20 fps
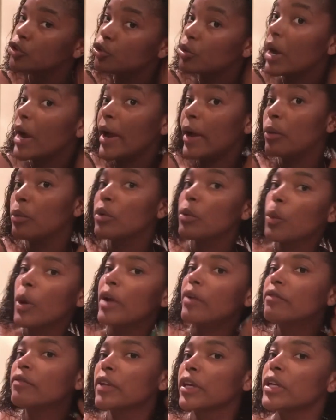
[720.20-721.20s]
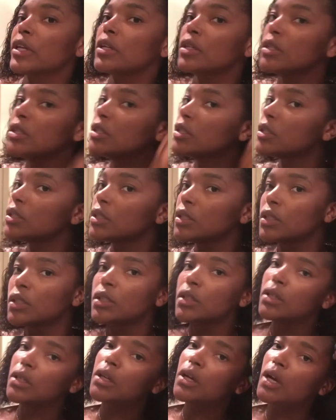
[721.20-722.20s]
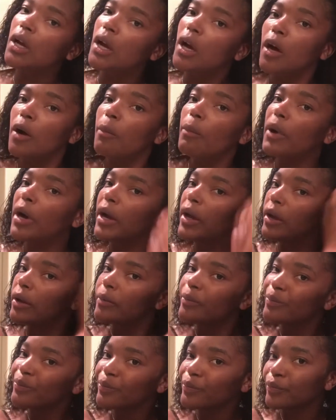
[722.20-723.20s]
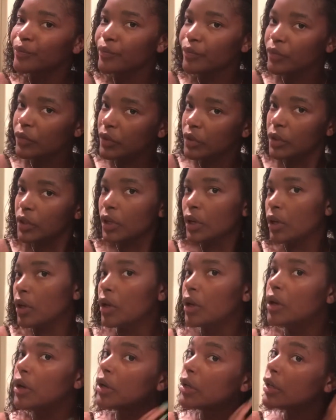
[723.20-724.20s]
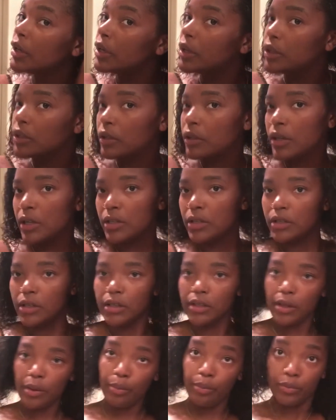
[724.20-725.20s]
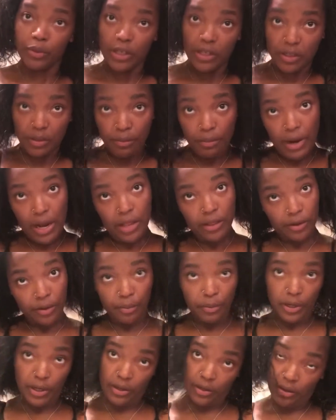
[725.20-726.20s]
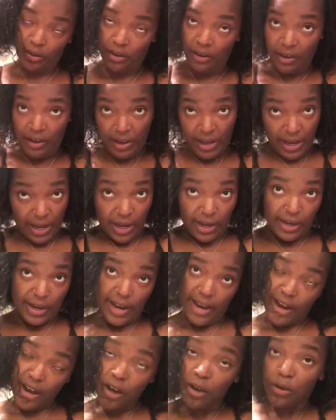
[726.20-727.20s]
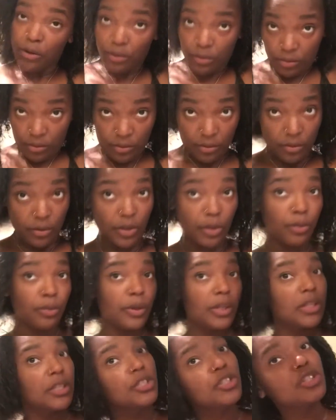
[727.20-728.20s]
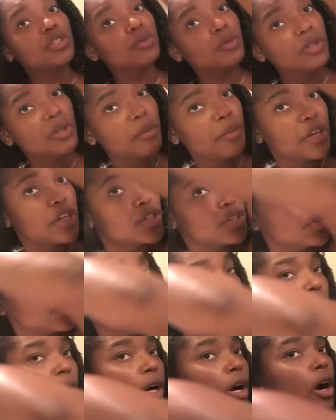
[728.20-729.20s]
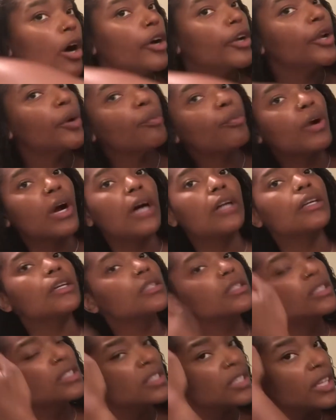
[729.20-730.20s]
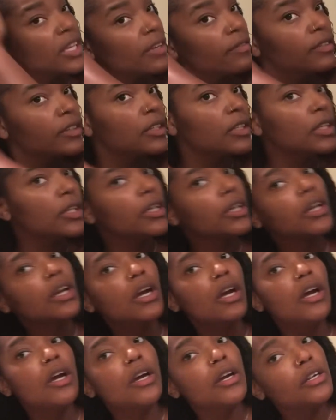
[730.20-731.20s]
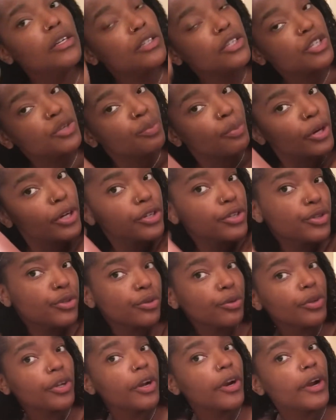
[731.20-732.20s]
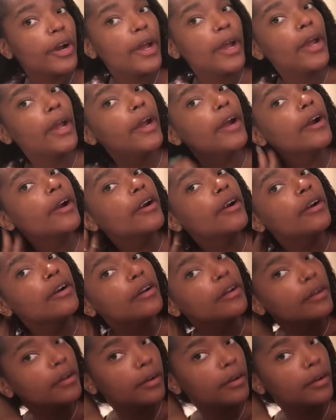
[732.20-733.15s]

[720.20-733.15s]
dry with white flakes. But again, I said that doesn't bother me. Now you really just want to make sure all your product is evenly dispersed through your hair